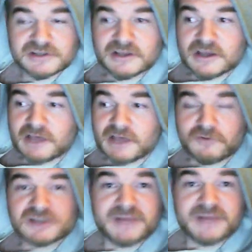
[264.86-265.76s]
for as
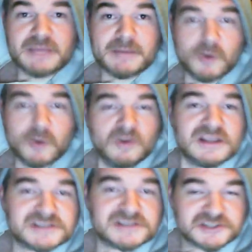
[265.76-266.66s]
many people who will listen
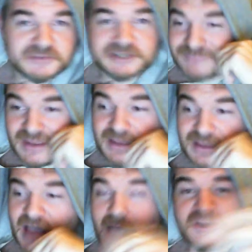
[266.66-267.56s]
to me. I'm
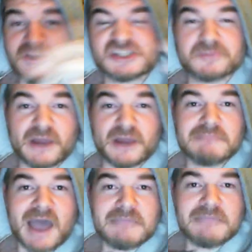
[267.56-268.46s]
going to spread my
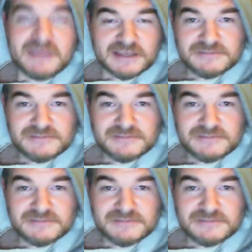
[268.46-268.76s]
memes,